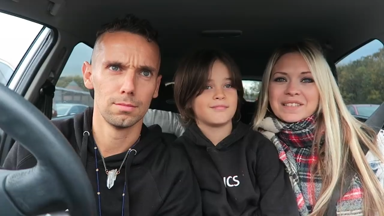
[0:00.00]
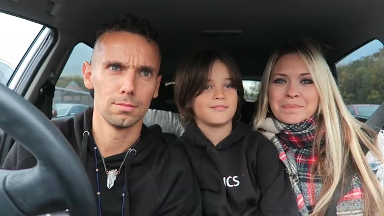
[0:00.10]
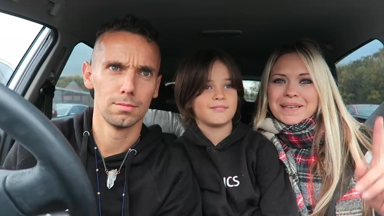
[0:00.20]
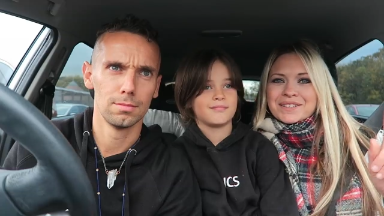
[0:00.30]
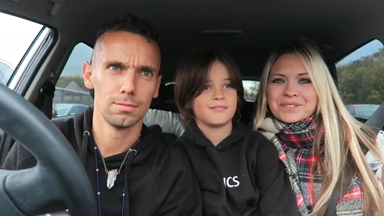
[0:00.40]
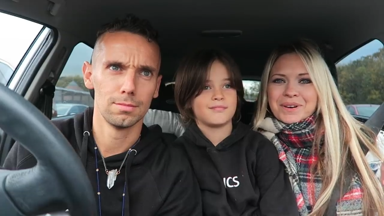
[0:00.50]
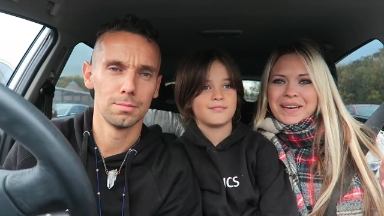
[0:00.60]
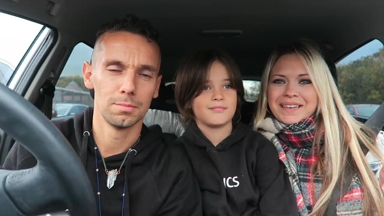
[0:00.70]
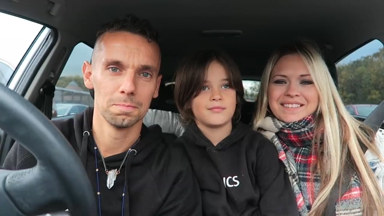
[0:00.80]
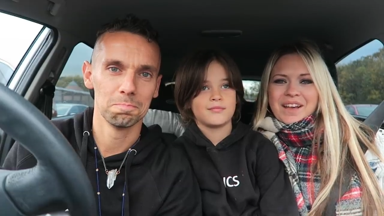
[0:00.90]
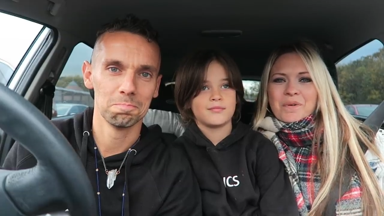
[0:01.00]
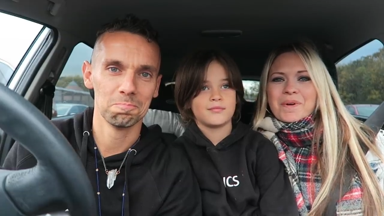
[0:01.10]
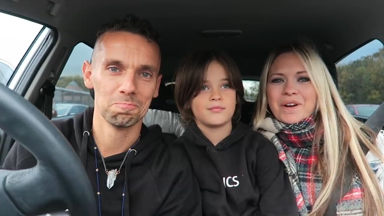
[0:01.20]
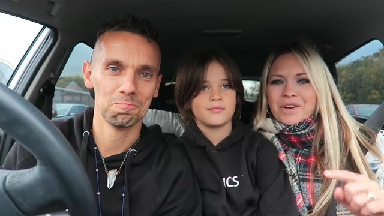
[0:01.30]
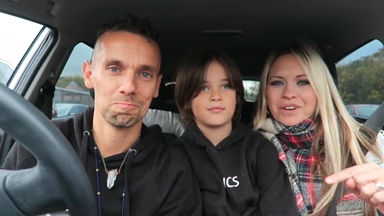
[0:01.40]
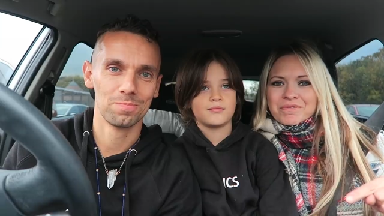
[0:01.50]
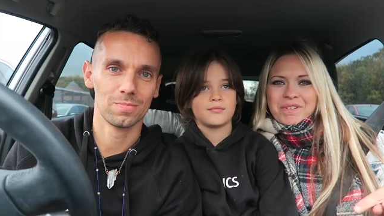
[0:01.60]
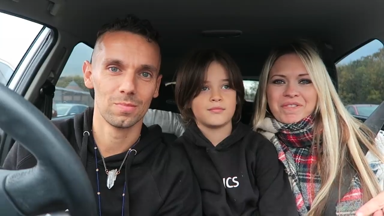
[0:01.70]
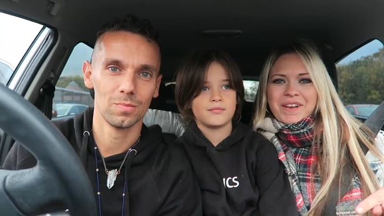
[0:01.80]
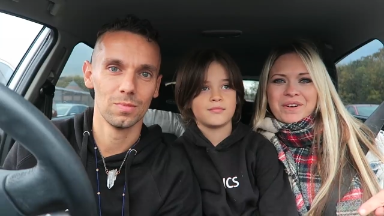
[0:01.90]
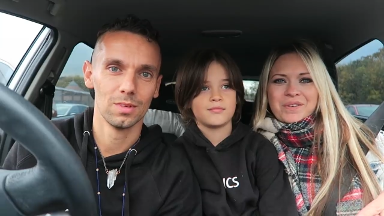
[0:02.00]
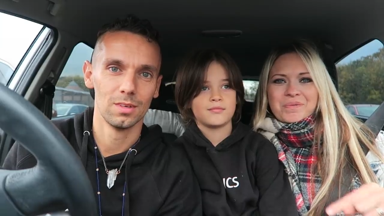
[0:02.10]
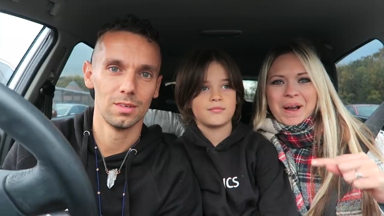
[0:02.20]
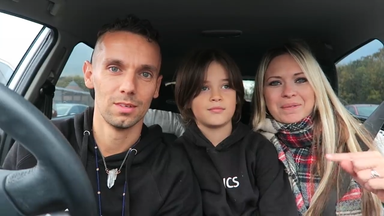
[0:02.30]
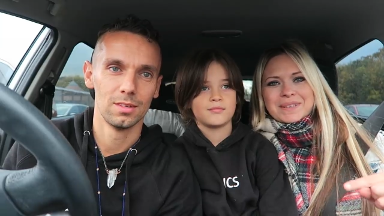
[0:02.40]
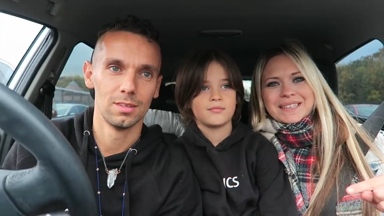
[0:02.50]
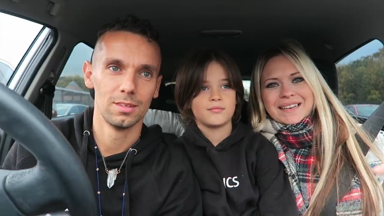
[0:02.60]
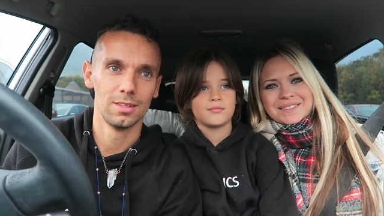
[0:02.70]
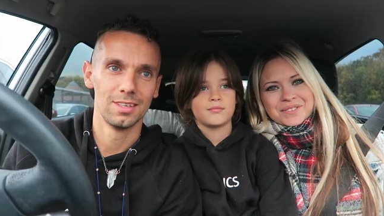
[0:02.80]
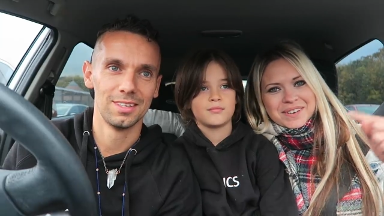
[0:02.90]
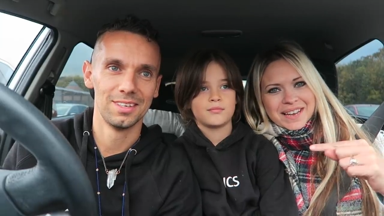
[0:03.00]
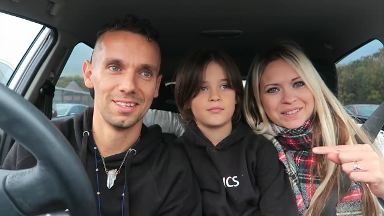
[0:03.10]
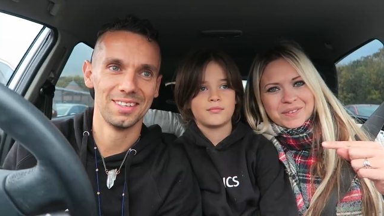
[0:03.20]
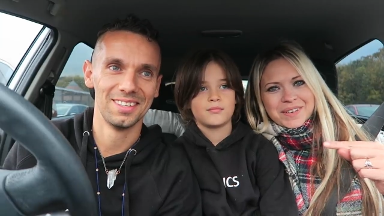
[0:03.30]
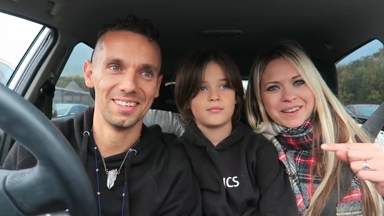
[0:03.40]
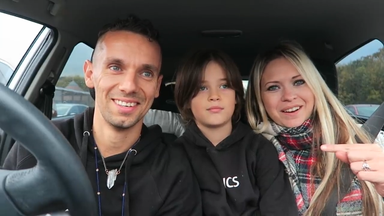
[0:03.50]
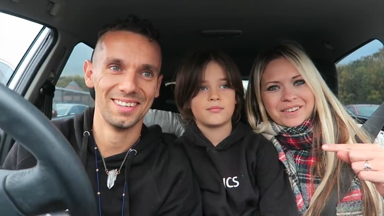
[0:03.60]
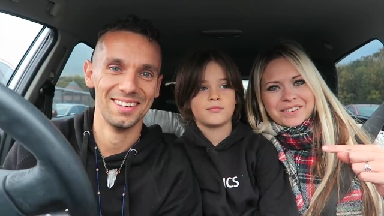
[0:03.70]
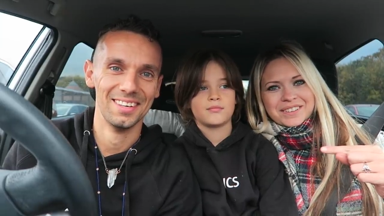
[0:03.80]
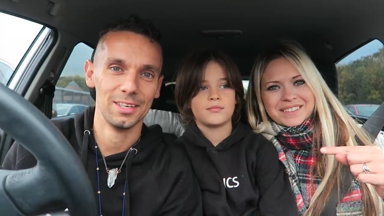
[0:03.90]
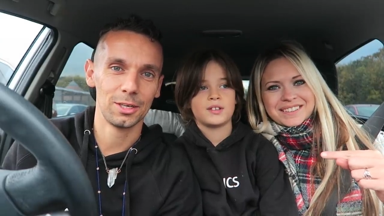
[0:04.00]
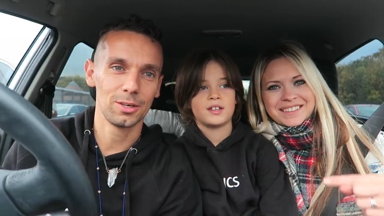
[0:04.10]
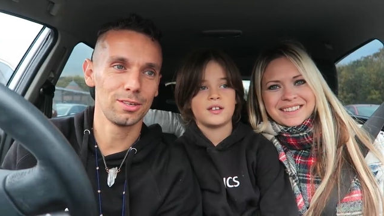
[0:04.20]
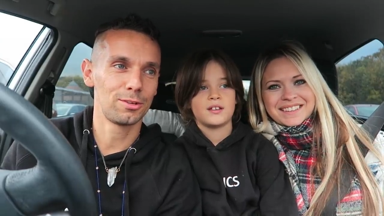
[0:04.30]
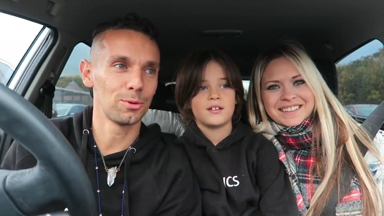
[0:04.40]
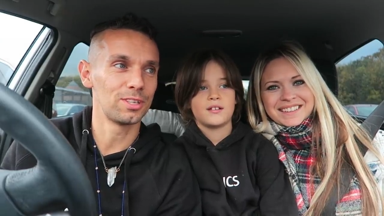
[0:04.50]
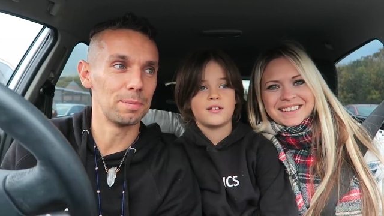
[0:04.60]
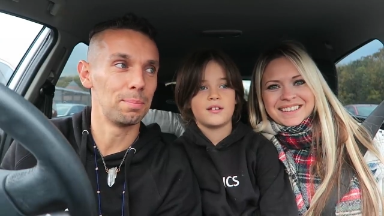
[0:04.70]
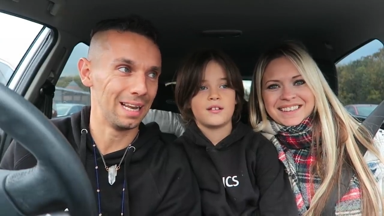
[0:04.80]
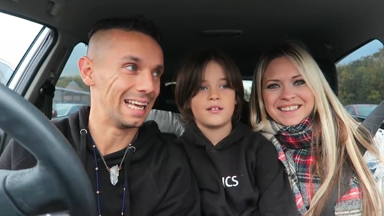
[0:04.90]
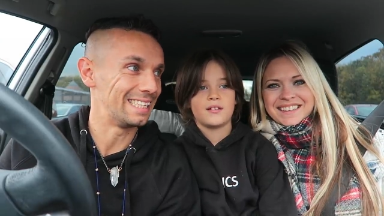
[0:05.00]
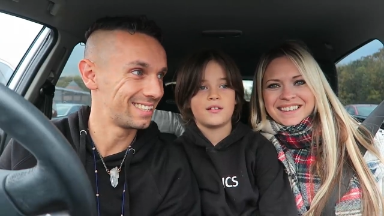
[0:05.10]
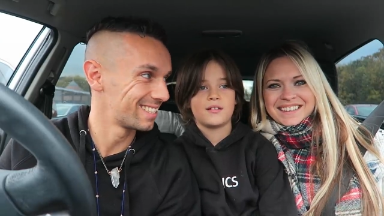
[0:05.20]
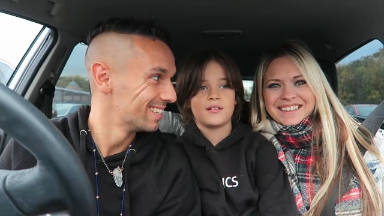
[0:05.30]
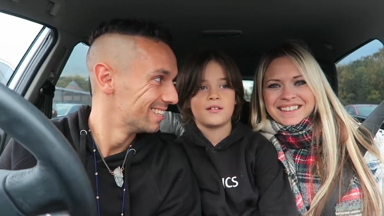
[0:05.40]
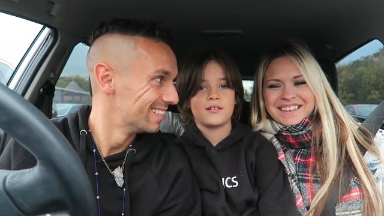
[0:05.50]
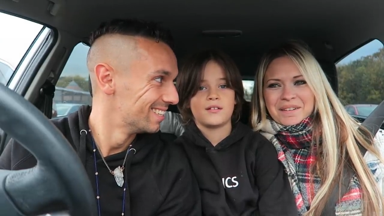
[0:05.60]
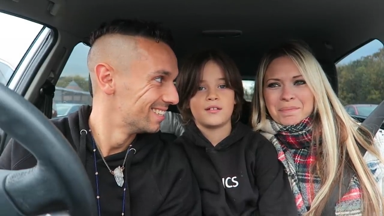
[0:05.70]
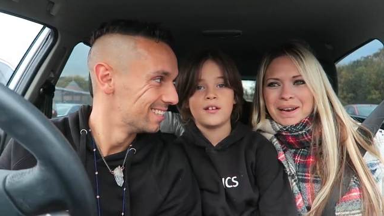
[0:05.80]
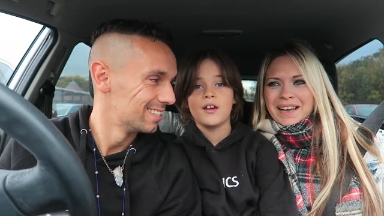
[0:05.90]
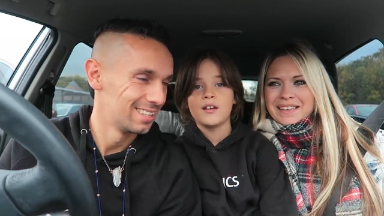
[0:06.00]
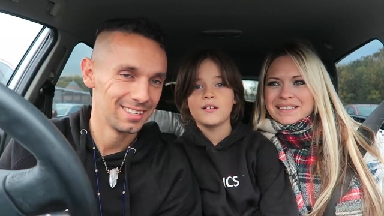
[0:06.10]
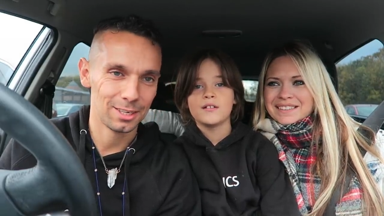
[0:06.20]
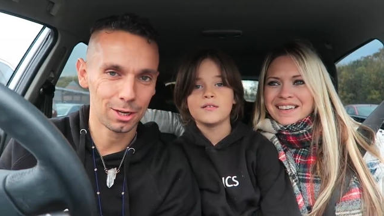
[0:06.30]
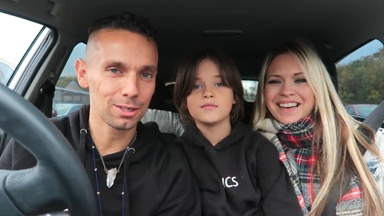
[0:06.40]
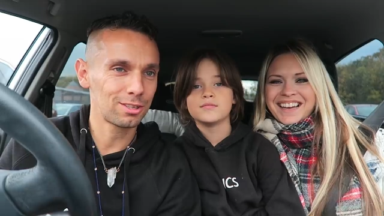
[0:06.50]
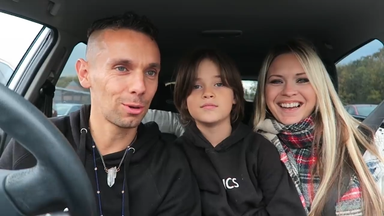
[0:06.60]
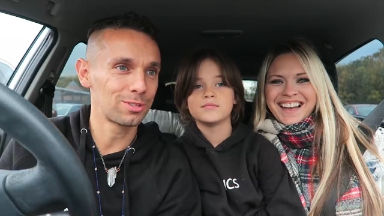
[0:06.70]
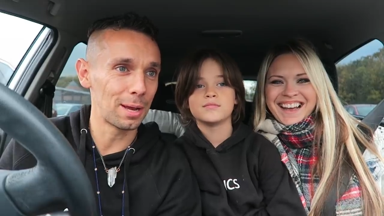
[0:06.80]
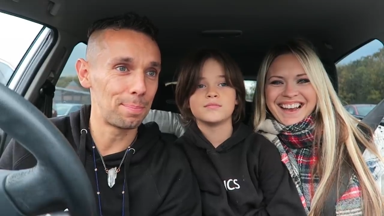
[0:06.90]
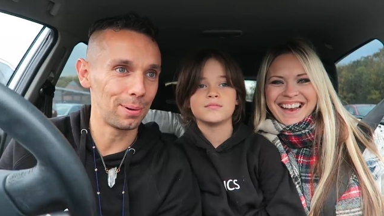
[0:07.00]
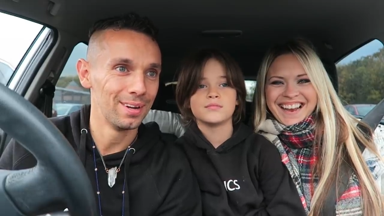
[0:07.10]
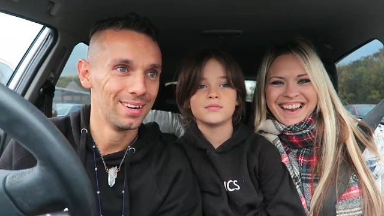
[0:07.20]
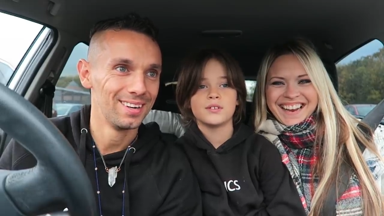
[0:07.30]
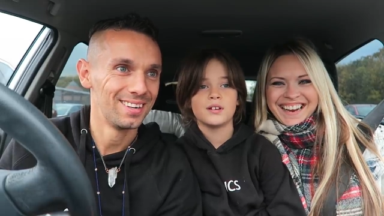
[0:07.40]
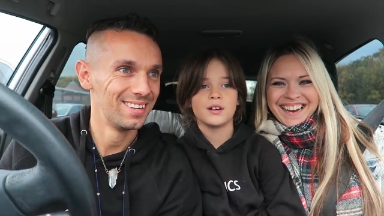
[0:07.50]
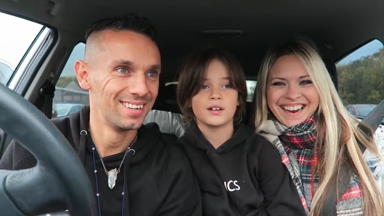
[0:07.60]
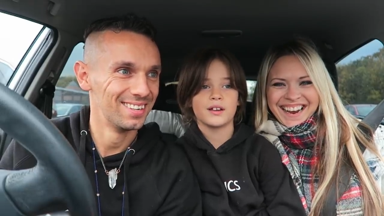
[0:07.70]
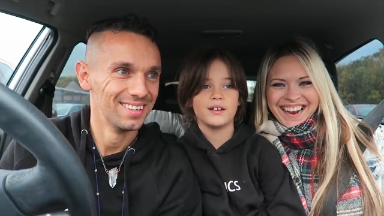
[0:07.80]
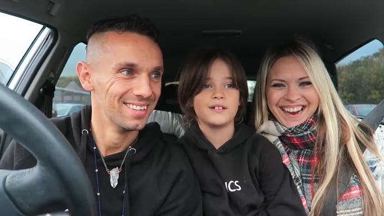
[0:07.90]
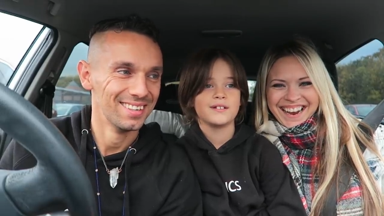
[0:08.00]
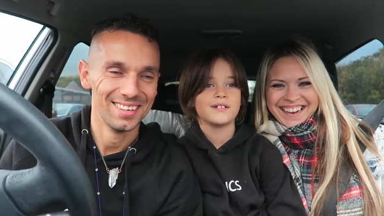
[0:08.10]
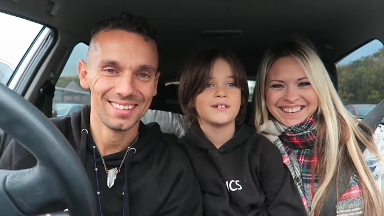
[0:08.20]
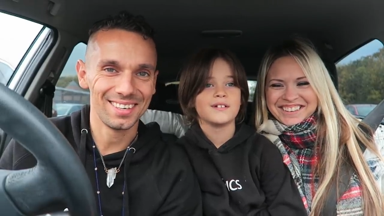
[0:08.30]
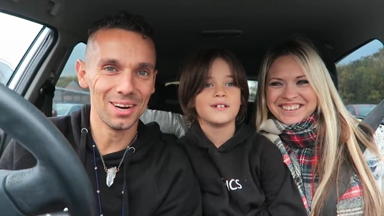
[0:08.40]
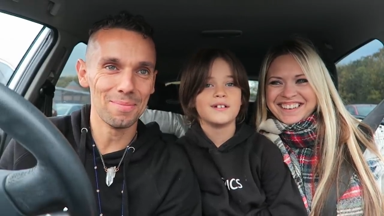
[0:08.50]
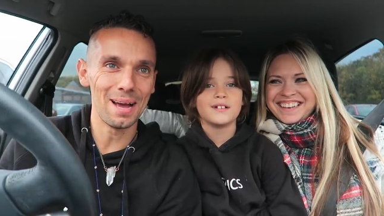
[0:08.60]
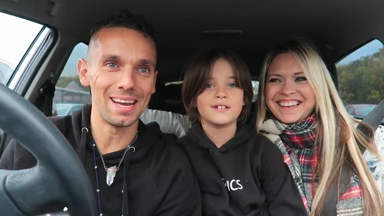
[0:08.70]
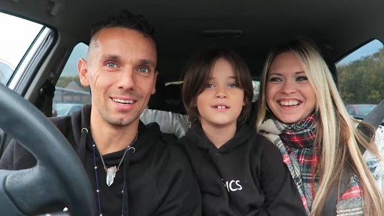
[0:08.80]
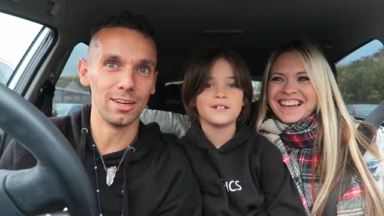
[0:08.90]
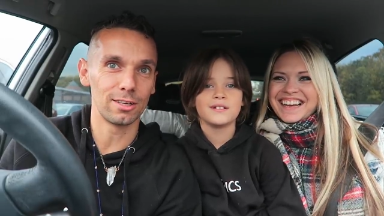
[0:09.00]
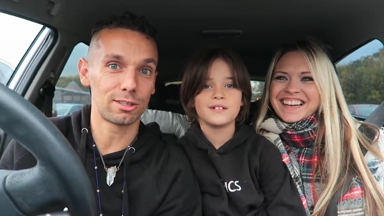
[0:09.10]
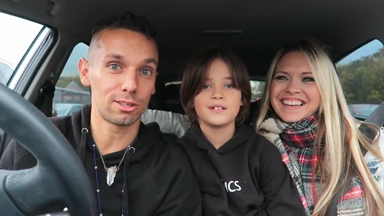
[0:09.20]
Speaker 1: it's a mystery. So we're not going to reveal where we're staying till the next
Speaker 2: video. You could have still said place.
Speaker 1: You
Speaker 2: could have still said. Do you know what I mean? Not